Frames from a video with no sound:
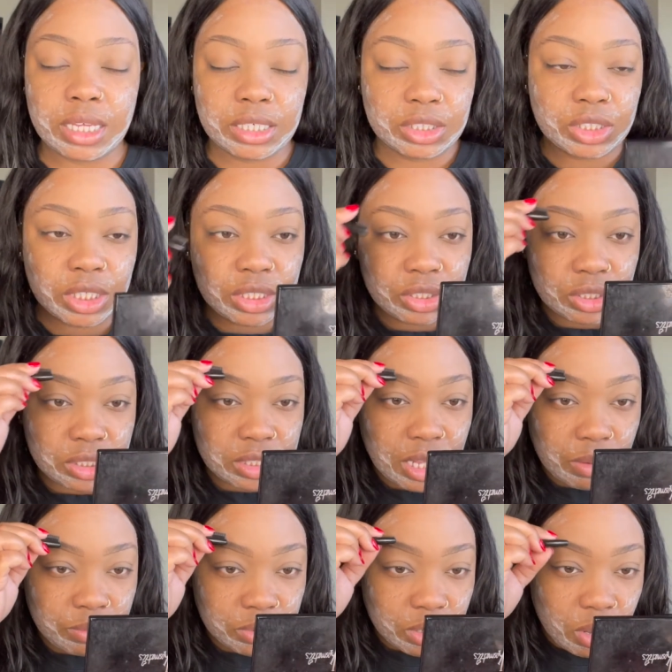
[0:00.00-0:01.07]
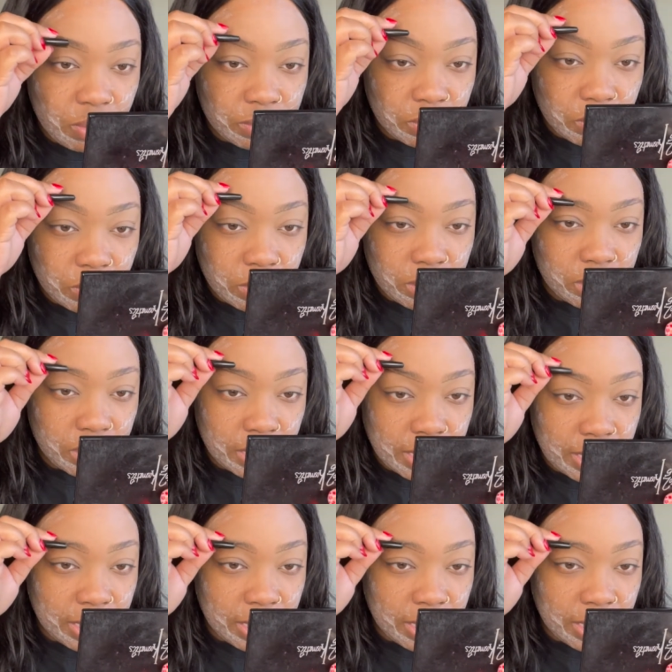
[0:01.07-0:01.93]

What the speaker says: of changes that was going on.